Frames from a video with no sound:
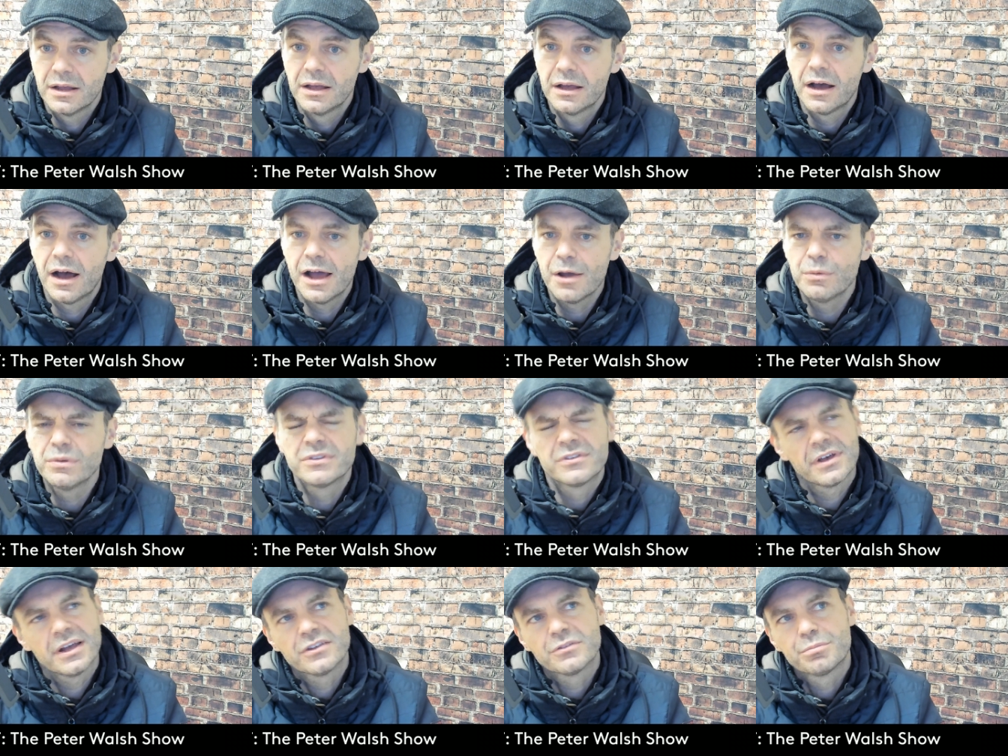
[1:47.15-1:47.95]
I would
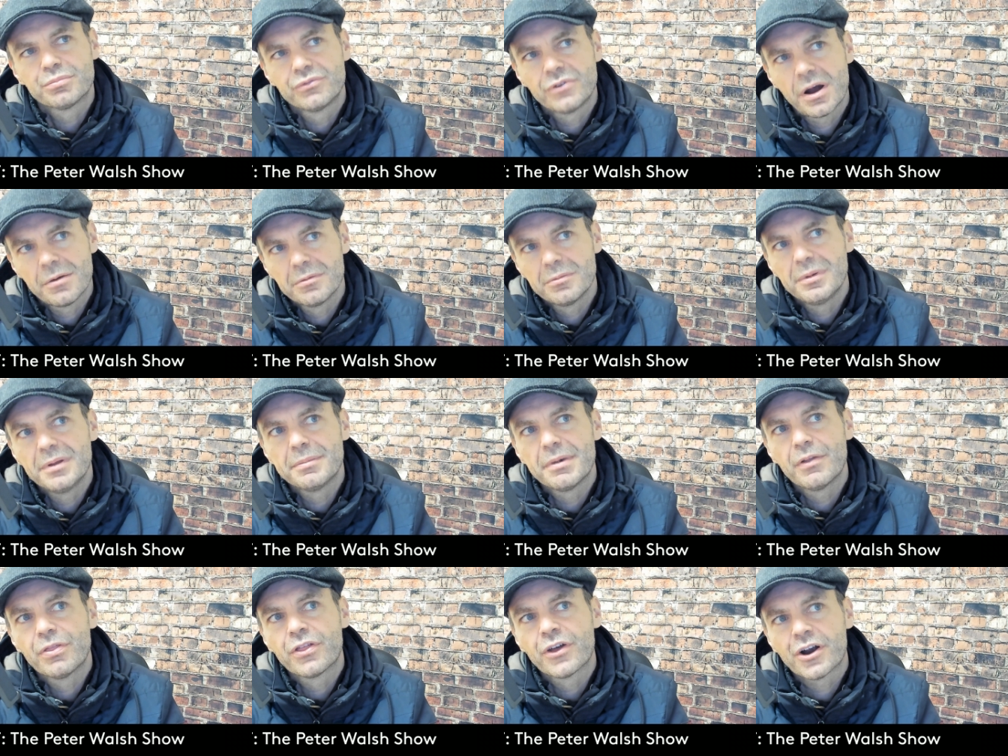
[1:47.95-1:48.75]
say it's probably
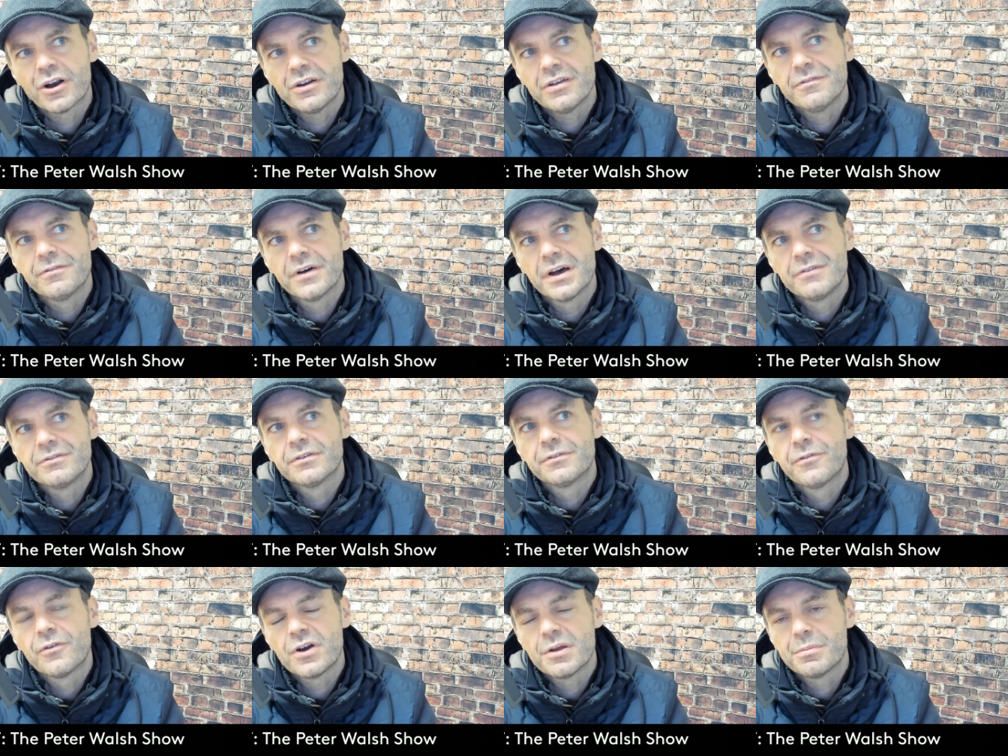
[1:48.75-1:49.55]
about 35 to
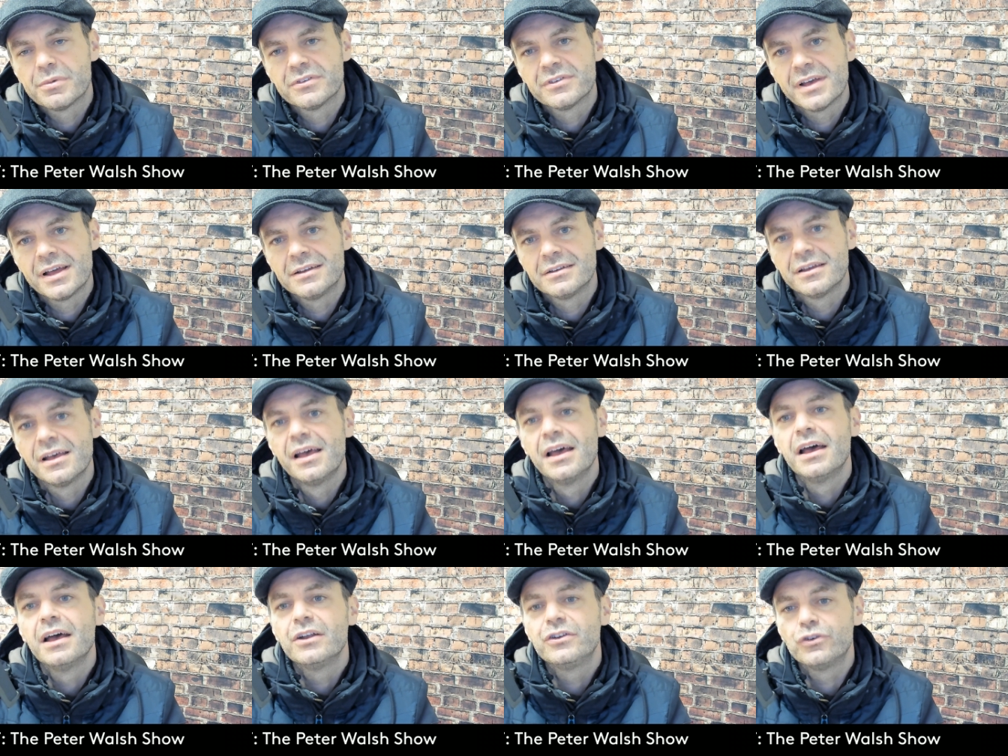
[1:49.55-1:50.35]
40%
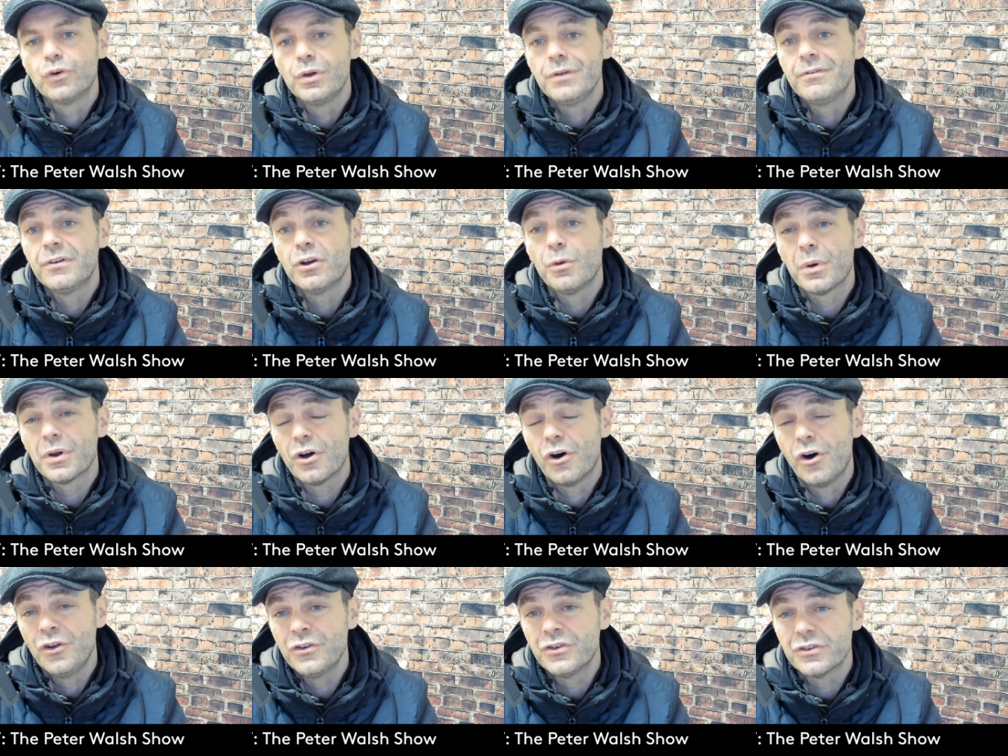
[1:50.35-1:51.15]
don't even know what
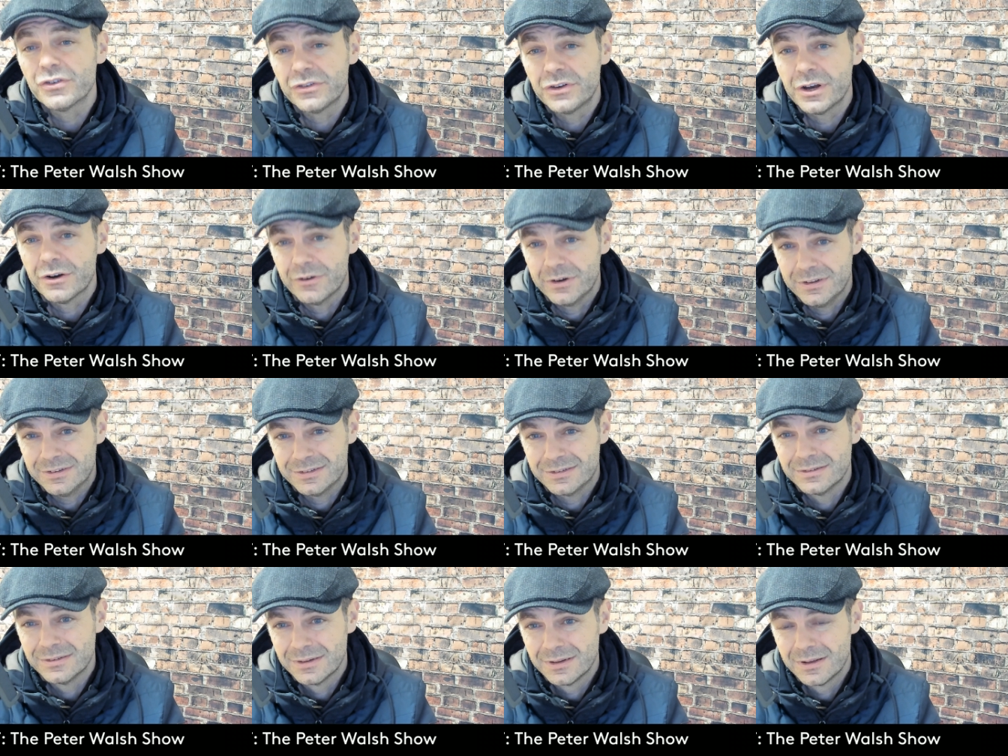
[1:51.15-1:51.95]
understeer is.
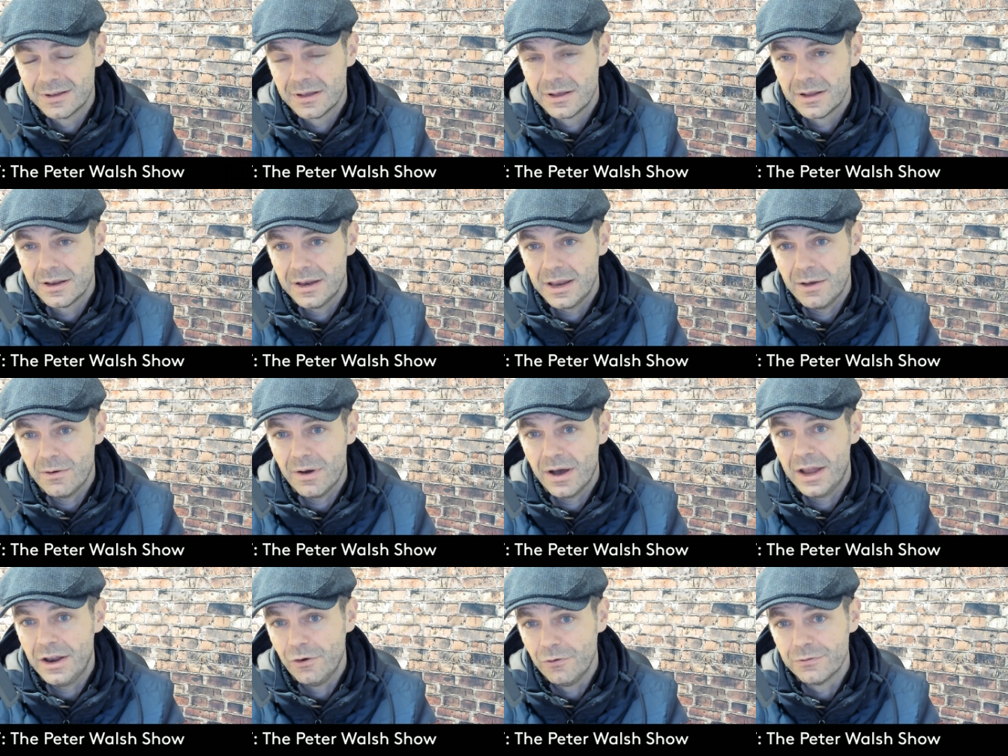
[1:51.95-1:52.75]
Now,
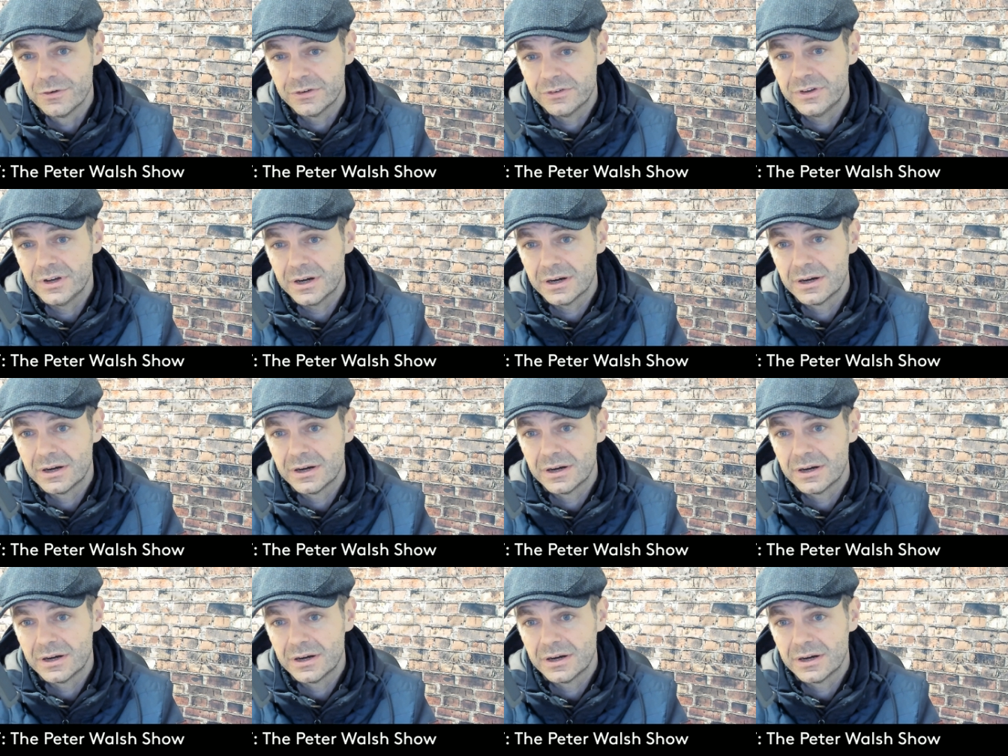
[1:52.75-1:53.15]
an oversteer.